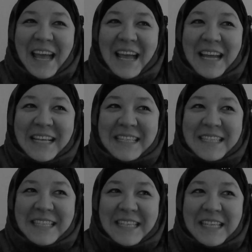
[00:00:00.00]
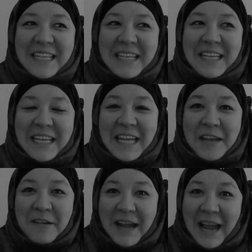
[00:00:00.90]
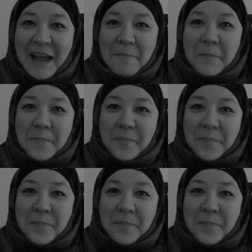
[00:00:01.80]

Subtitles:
And here I am.